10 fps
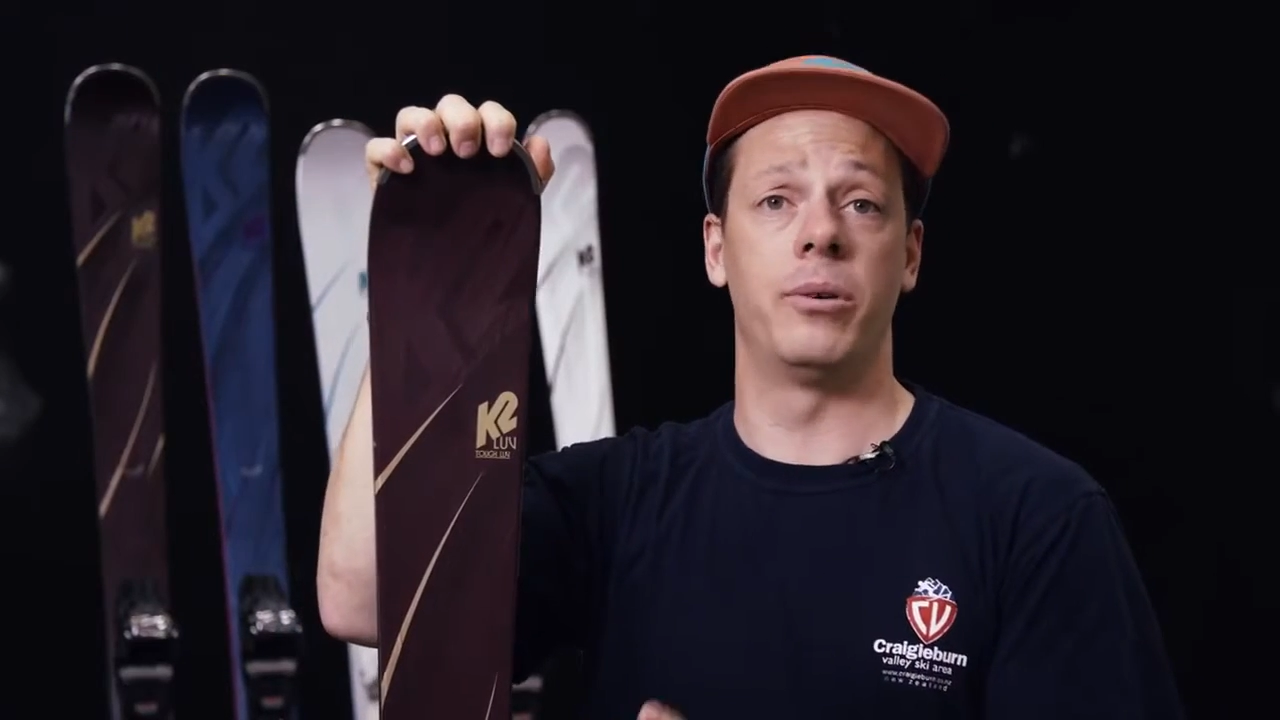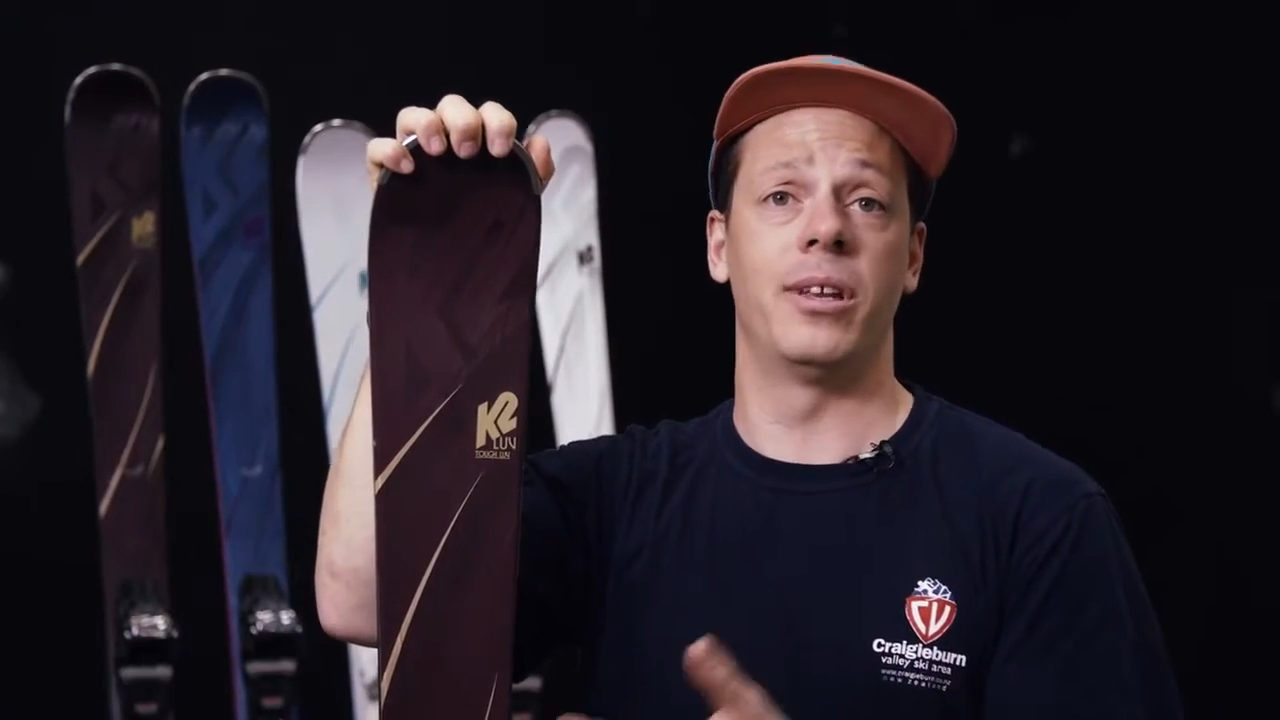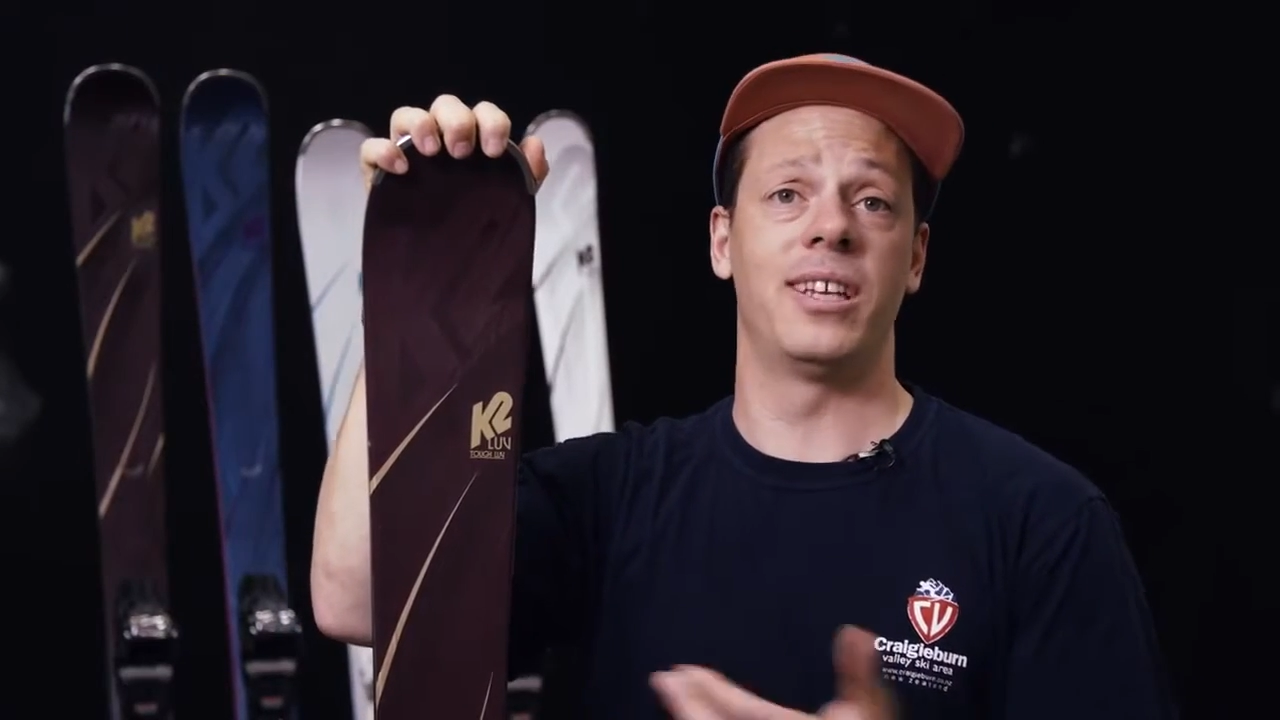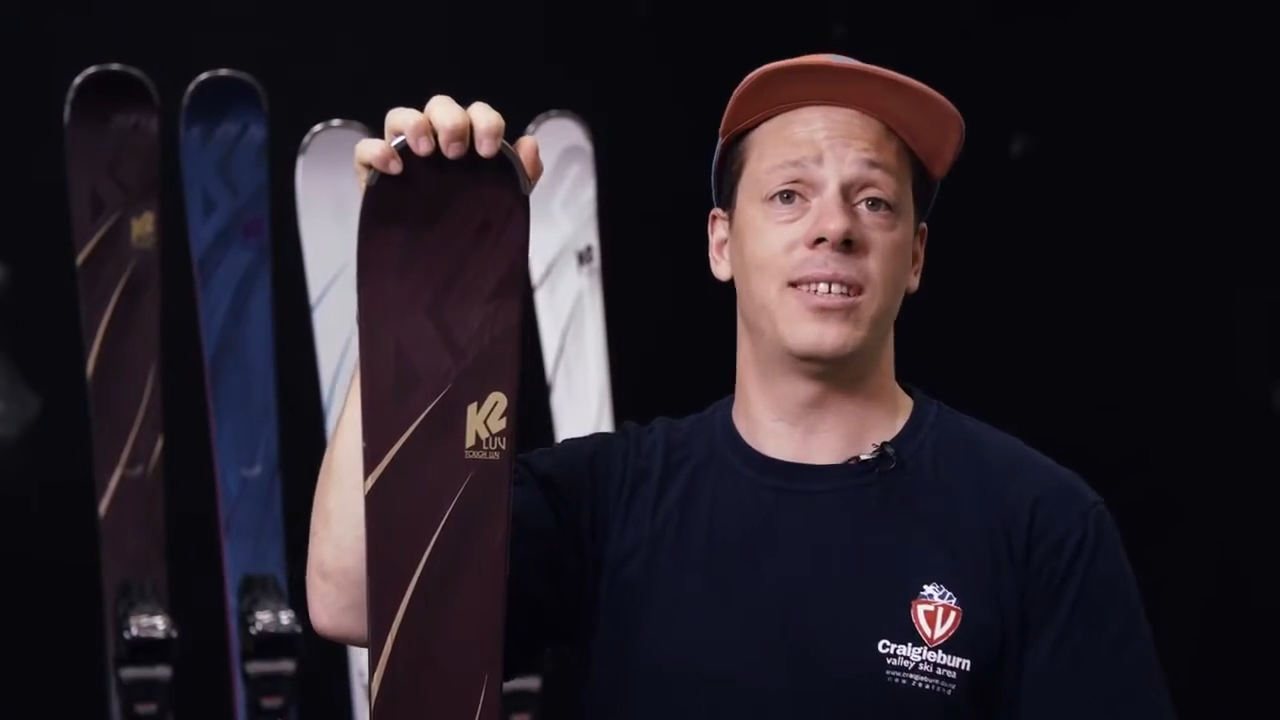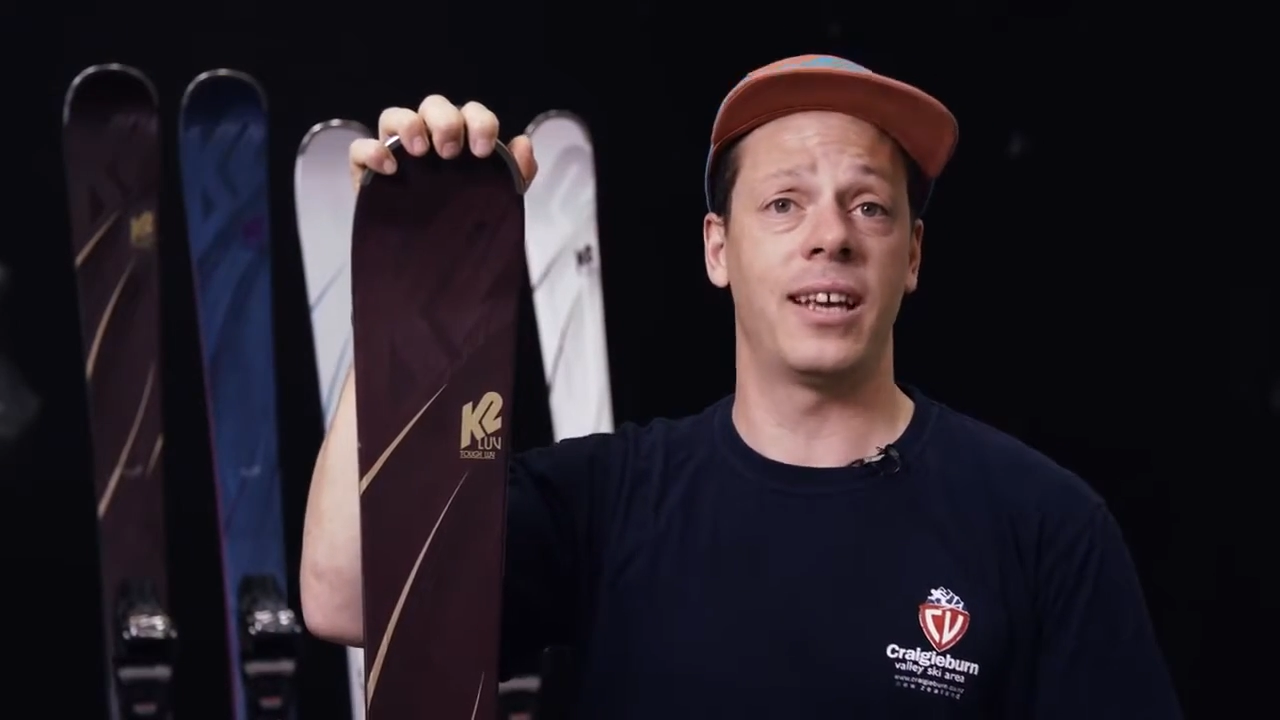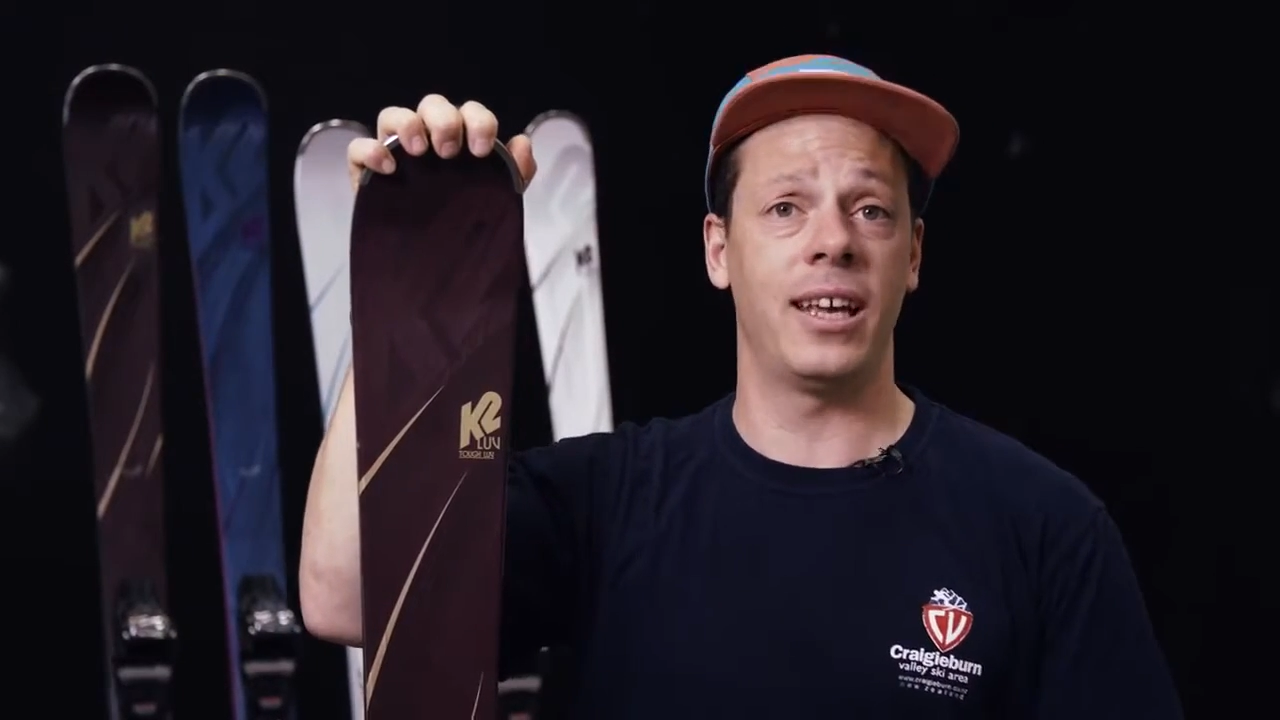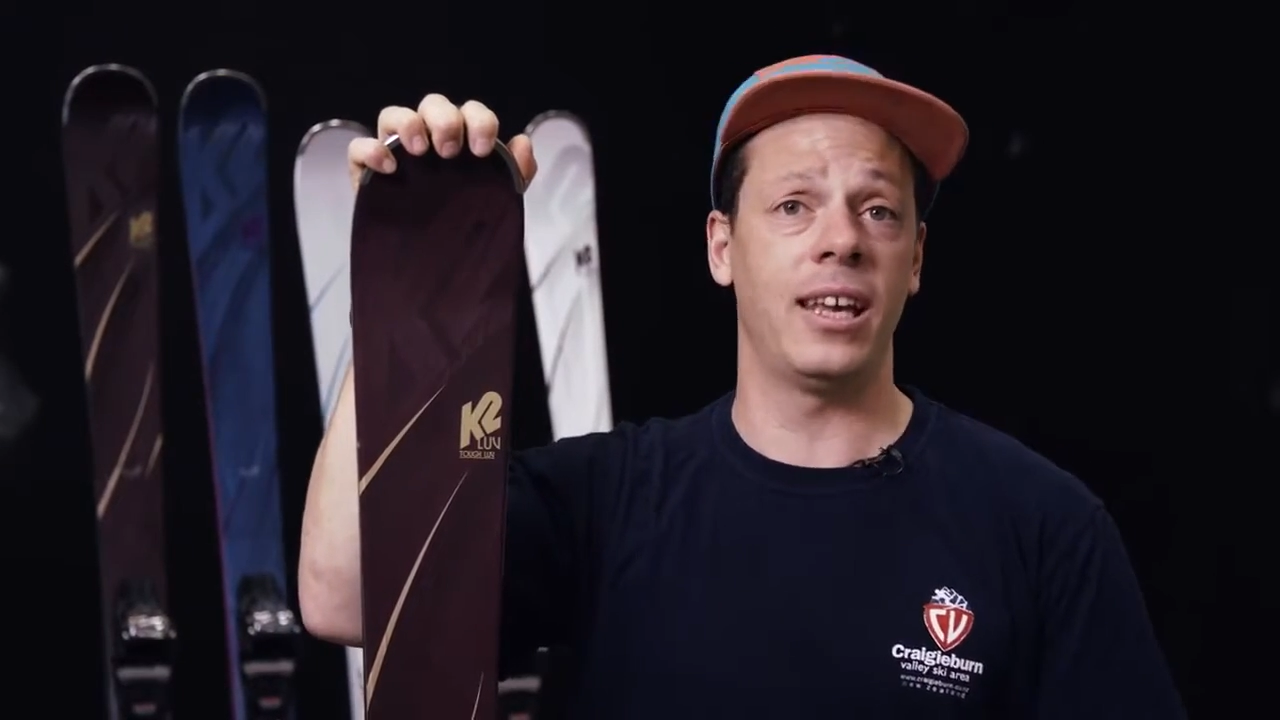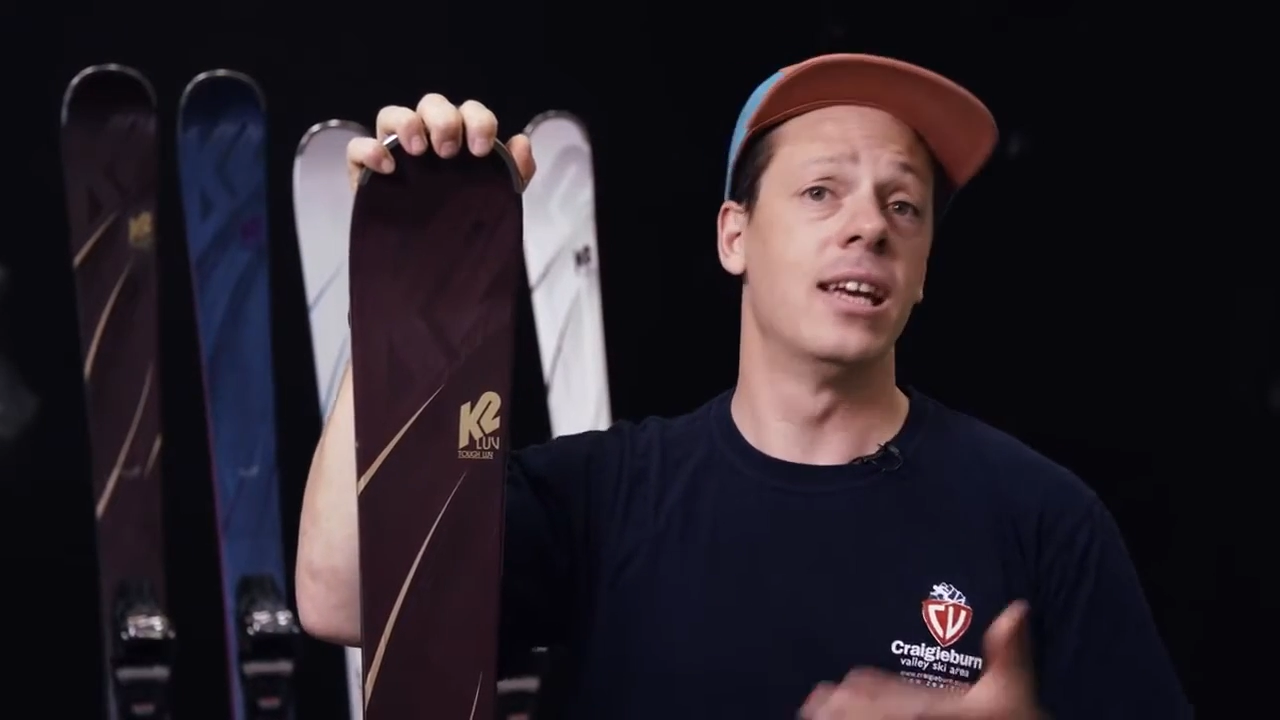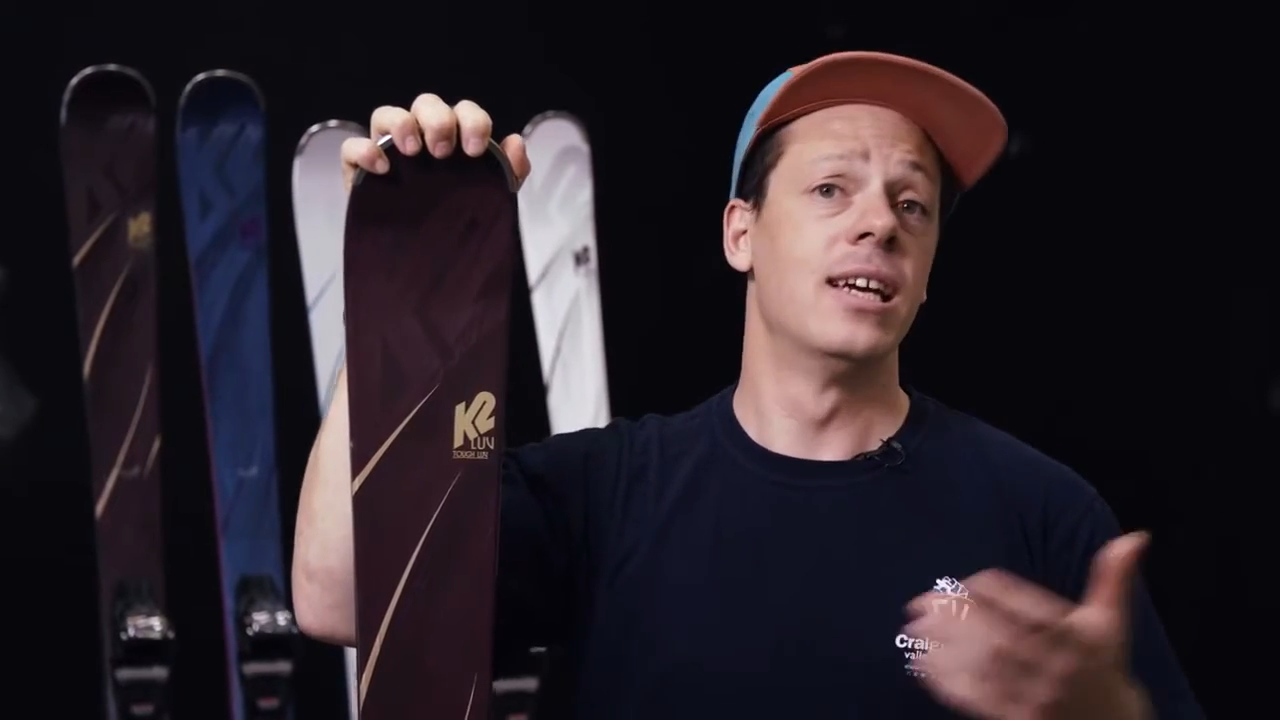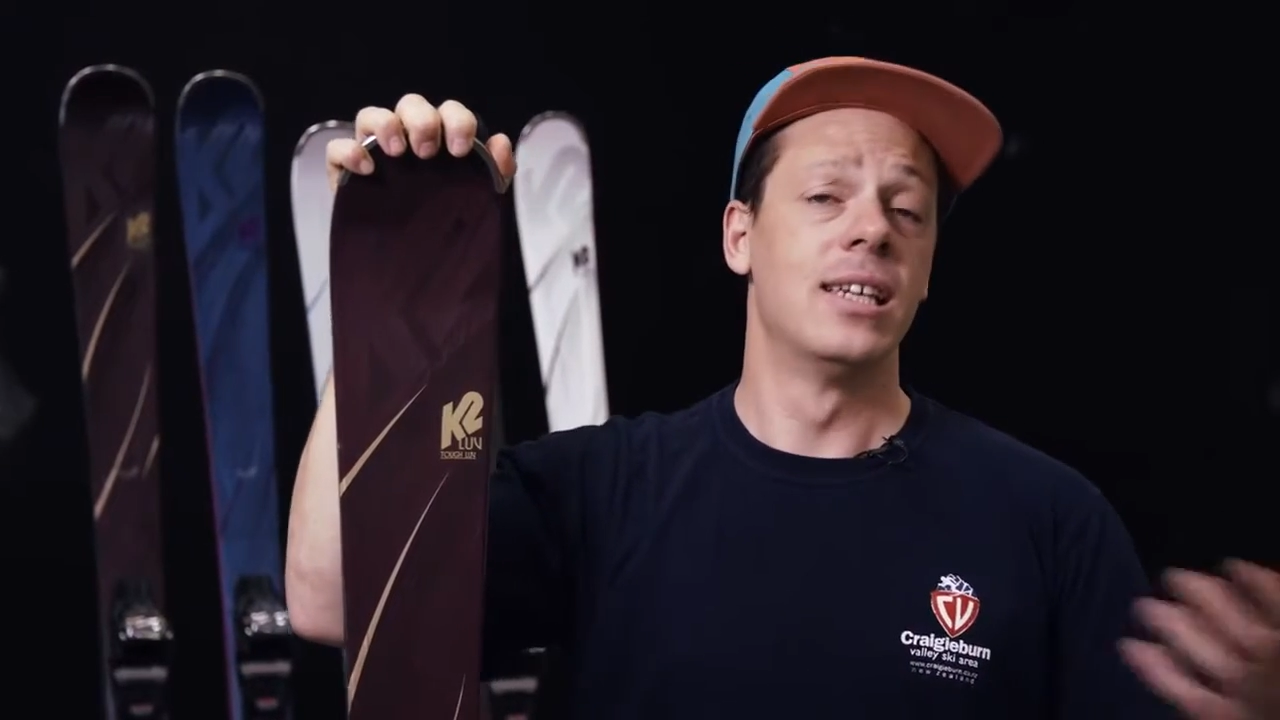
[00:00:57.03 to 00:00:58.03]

really tingy,